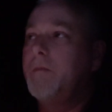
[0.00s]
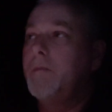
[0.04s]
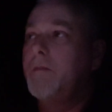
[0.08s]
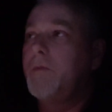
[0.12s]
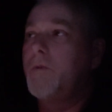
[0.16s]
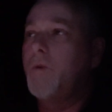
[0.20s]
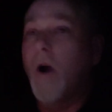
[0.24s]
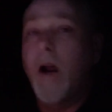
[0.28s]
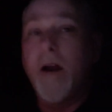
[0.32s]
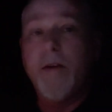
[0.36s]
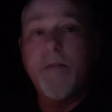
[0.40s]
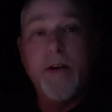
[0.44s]

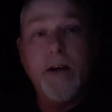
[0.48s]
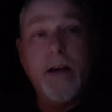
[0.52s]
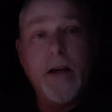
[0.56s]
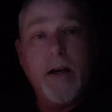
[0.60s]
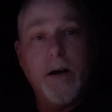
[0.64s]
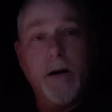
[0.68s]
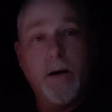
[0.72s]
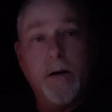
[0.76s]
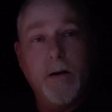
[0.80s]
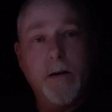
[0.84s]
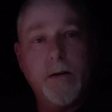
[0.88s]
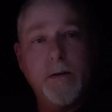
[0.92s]
driving
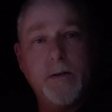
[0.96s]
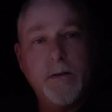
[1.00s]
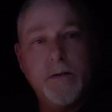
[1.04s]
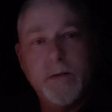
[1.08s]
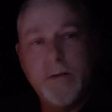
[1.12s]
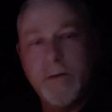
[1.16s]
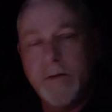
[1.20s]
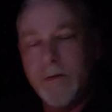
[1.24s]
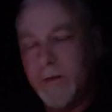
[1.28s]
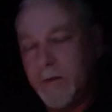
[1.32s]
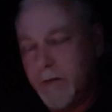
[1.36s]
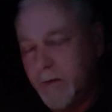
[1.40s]
here.
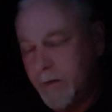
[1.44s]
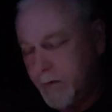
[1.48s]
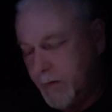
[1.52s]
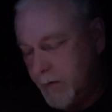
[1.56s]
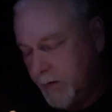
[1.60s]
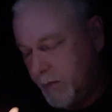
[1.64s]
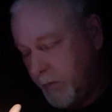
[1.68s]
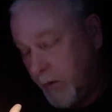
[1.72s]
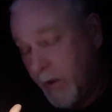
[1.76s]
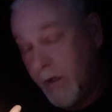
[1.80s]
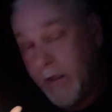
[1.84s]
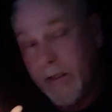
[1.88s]

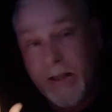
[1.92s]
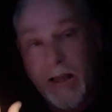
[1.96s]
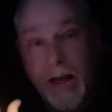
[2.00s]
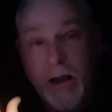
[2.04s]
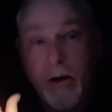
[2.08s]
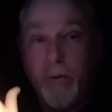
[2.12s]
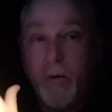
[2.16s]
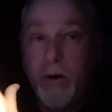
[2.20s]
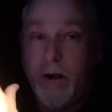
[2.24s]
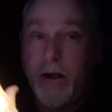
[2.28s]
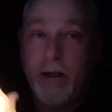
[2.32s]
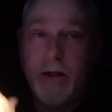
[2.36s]
Put it that
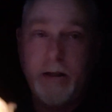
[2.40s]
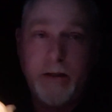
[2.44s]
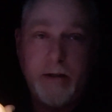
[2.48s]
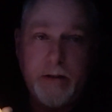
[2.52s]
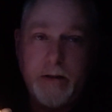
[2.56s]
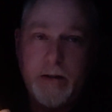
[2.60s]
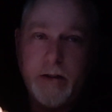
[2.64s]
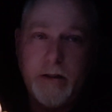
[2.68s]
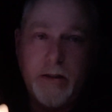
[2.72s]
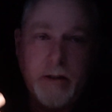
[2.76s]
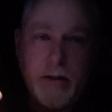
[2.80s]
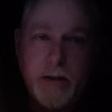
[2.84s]
way.
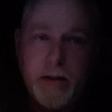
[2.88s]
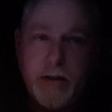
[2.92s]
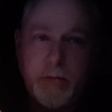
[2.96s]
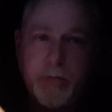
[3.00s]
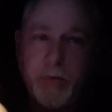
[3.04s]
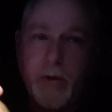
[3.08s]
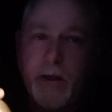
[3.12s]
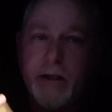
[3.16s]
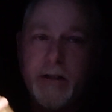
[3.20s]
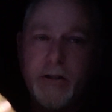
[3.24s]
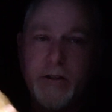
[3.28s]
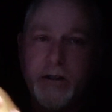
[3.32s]
Just
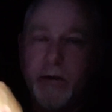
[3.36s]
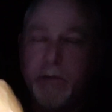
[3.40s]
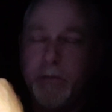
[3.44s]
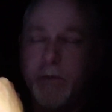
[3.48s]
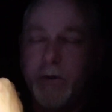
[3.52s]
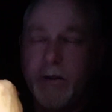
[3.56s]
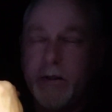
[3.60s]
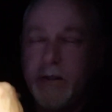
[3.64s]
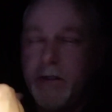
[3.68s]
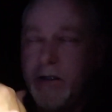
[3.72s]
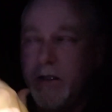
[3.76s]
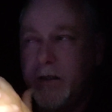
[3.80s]
plain and
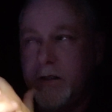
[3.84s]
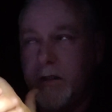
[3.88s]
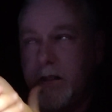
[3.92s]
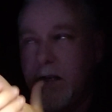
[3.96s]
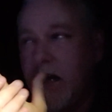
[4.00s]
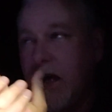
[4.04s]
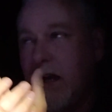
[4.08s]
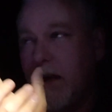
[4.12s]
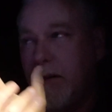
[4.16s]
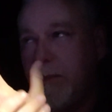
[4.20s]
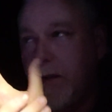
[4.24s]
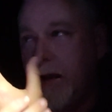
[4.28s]
simple. It's
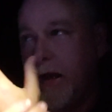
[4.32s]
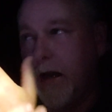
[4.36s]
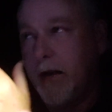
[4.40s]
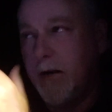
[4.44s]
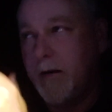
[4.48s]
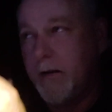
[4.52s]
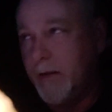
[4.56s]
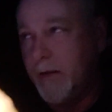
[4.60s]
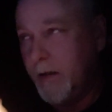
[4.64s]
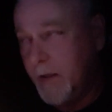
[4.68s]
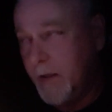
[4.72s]
not a bad